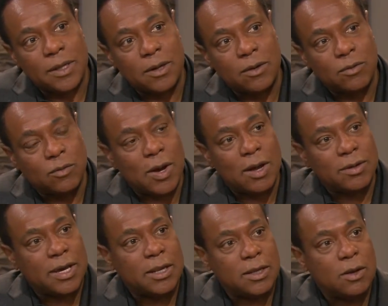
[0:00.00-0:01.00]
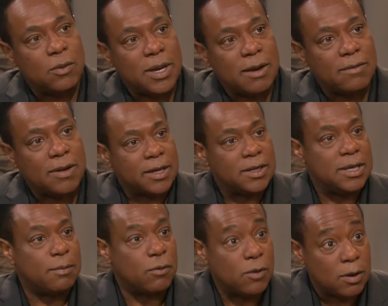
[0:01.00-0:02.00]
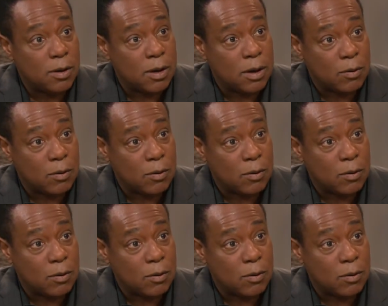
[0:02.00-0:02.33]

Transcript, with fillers: you know, wow, Dad, you know, we like a deeper, uh,